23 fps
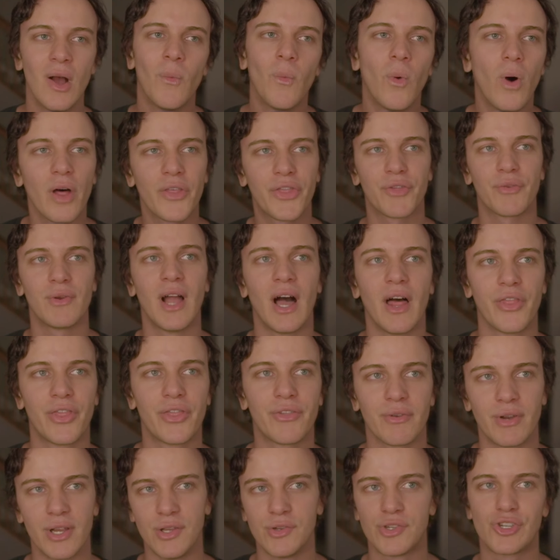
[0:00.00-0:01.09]
well, three on
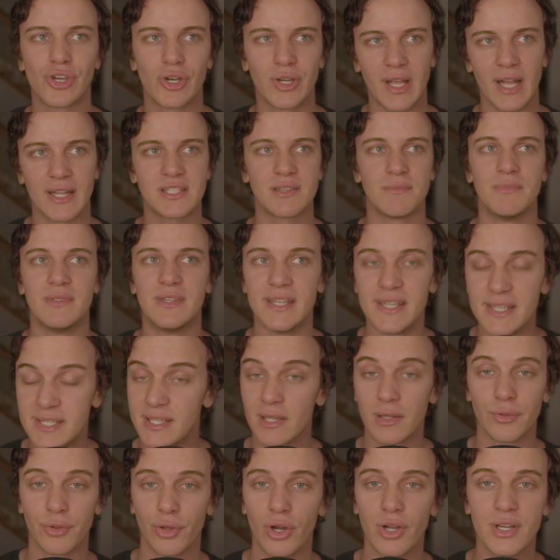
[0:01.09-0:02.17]
three, you should get some
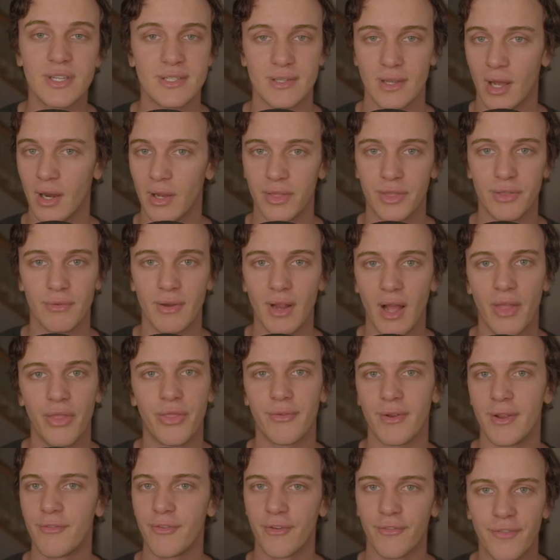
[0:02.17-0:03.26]
decent looks on a three on
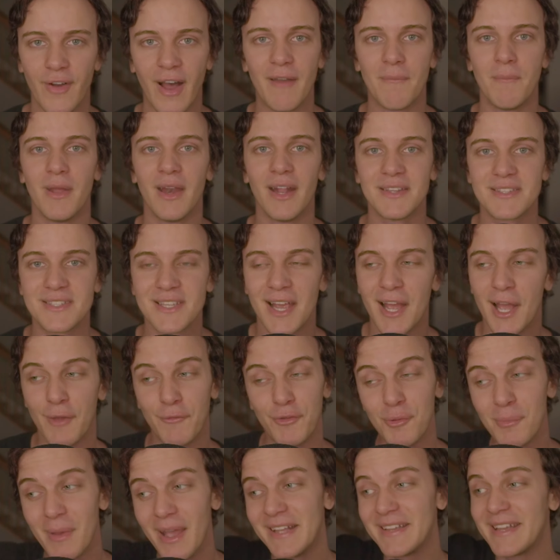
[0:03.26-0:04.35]
three for five minutes. If
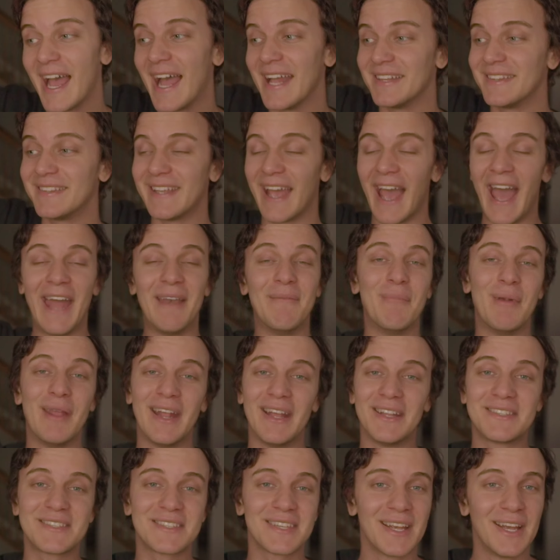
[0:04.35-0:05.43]
you make that 10
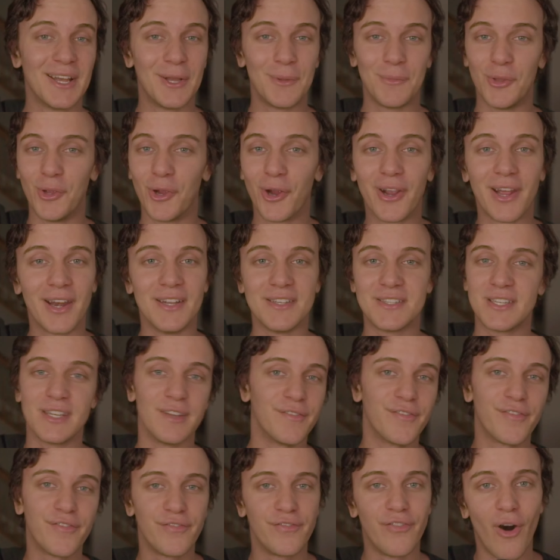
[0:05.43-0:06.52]
minutes, you're going to see
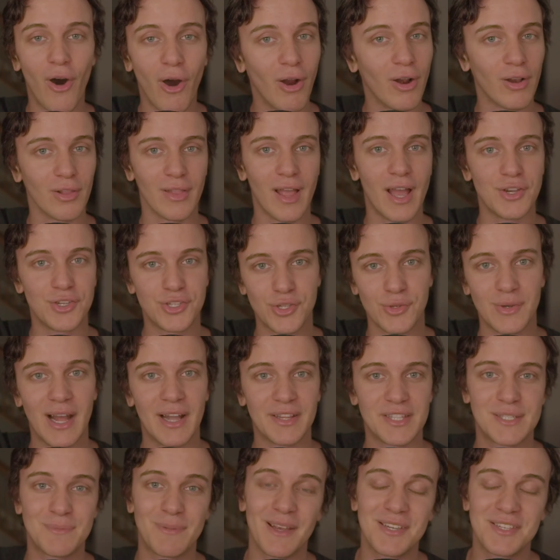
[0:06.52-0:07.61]
far less shootouts,
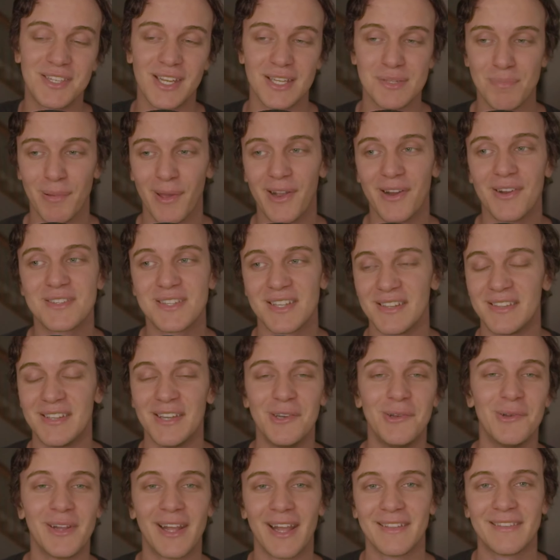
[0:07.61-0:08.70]
especially as players
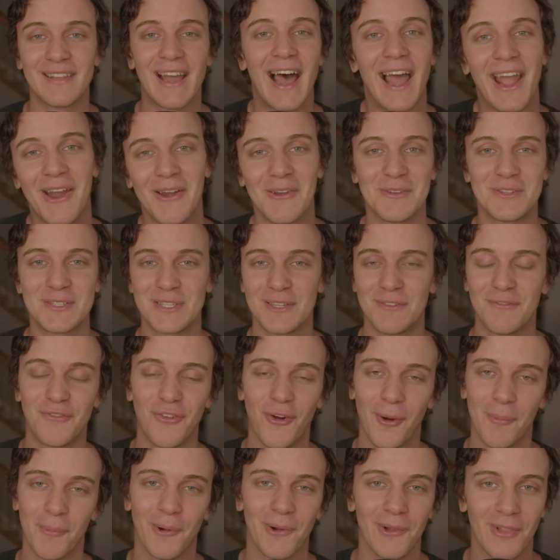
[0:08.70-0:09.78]
continue to get tired. You see
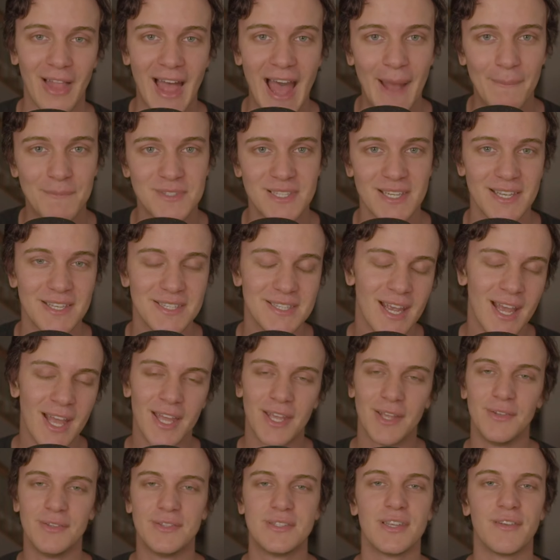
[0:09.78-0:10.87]
far more lapses,
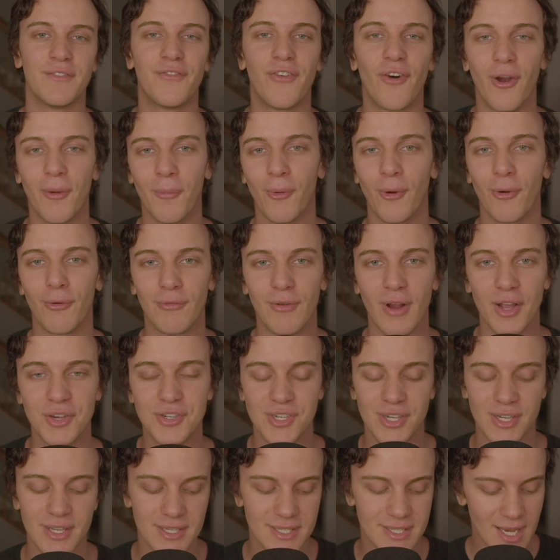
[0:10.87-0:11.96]
you'd see far more
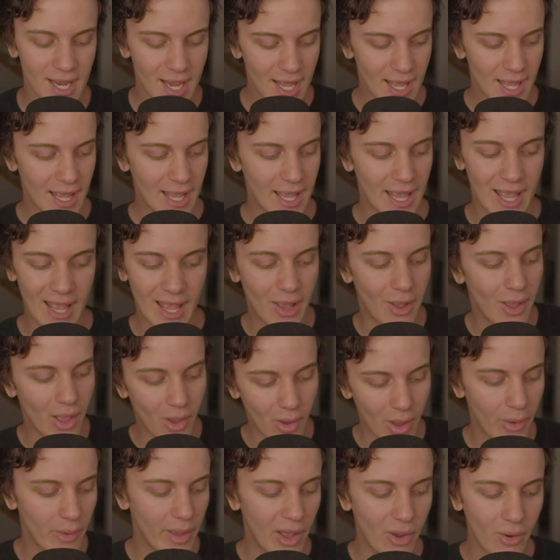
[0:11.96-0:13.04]
rushes. It, it,
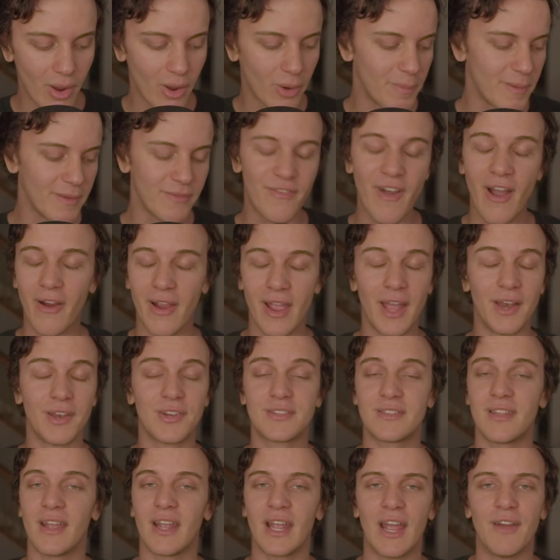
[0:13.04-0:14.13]
it, it, would be very
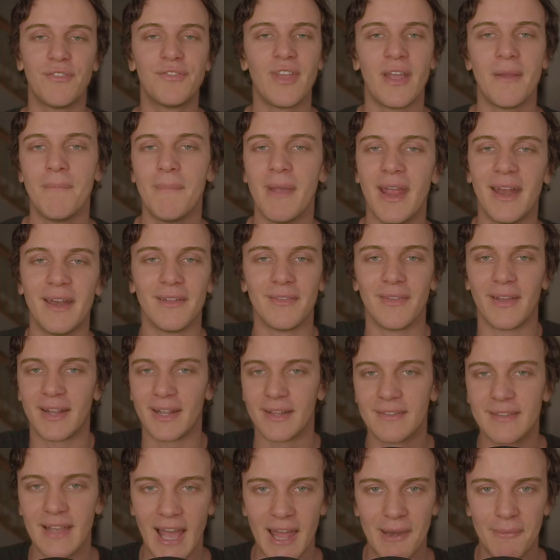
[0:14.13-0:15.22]
interesting if they made it like a
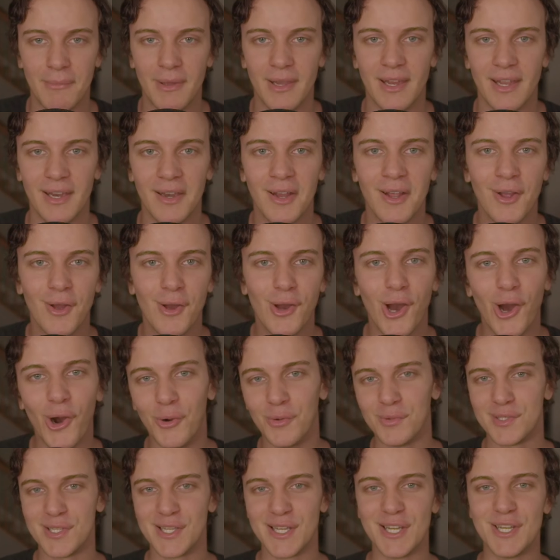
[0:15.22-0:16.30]
10 minute
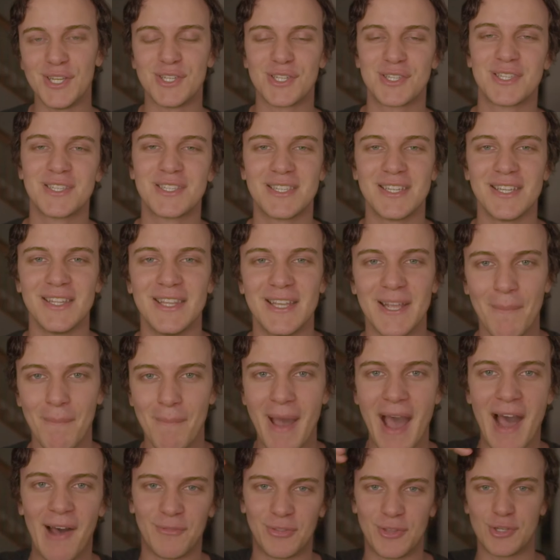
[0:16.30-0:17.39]
OT just to see the
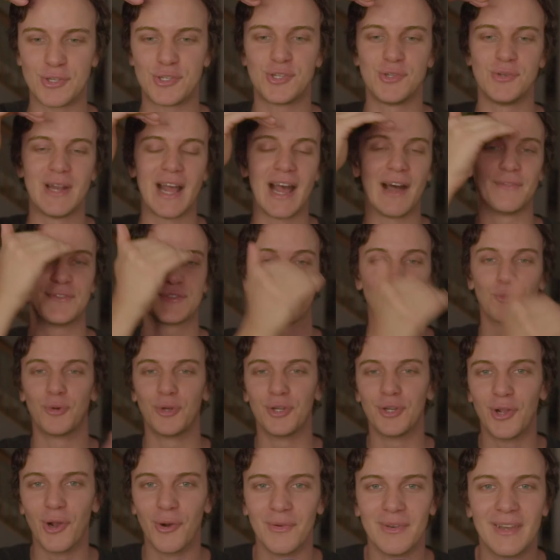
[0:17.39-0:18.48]
amount that shootouts
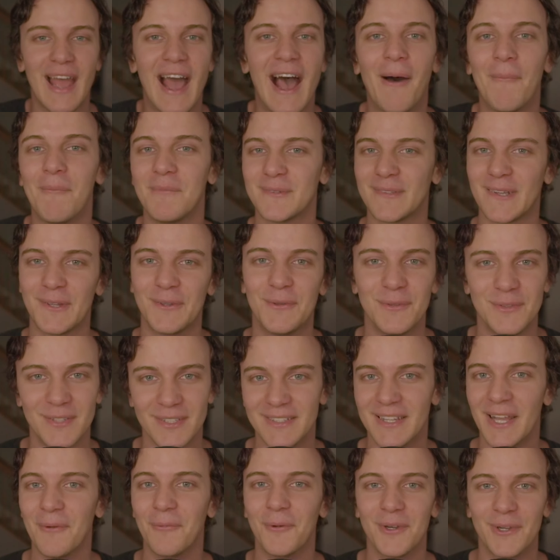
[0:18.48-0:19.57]
would go down because I do
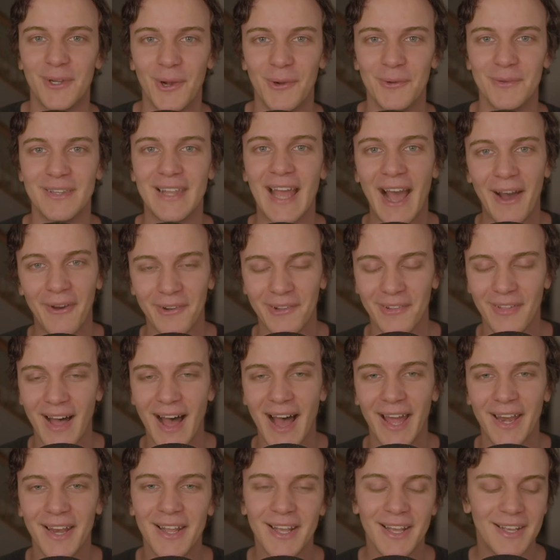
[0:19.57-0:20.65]
think they would go down a
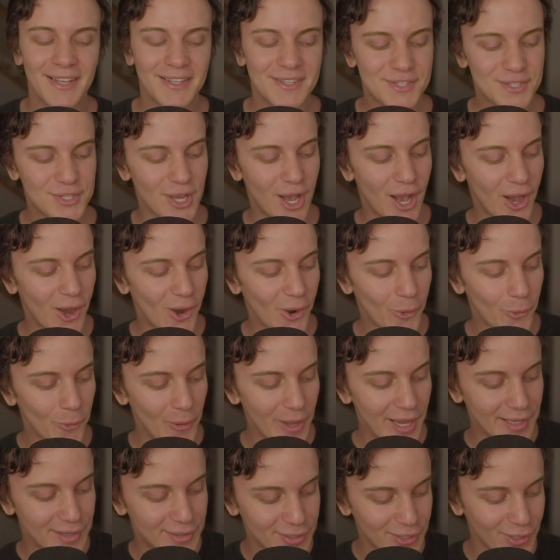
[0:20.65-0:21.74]
lot. So,
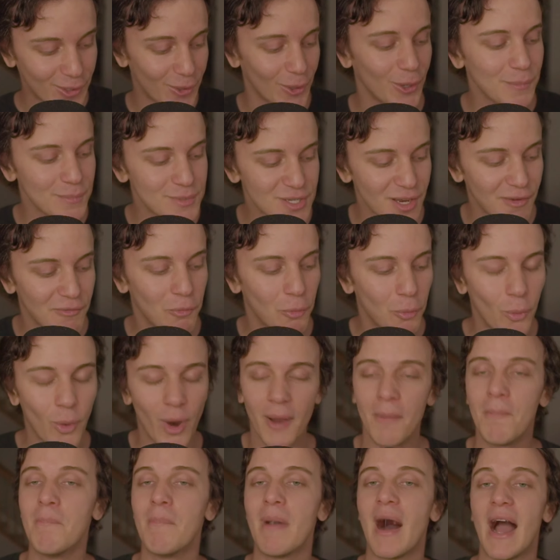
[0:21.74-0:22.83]
in terms of
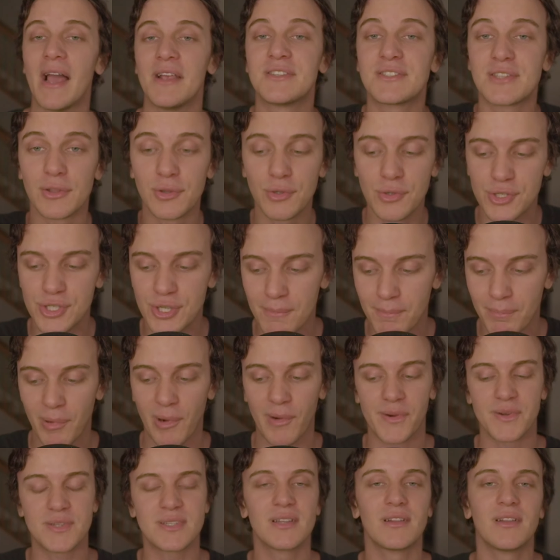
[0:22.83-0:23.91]
what my solution
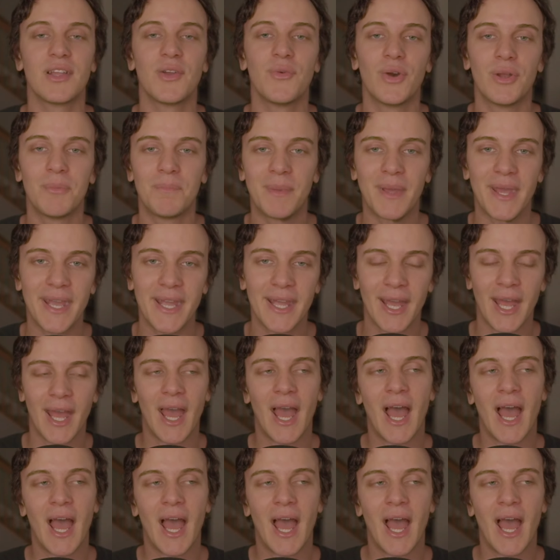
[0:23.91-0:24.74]
personally would be,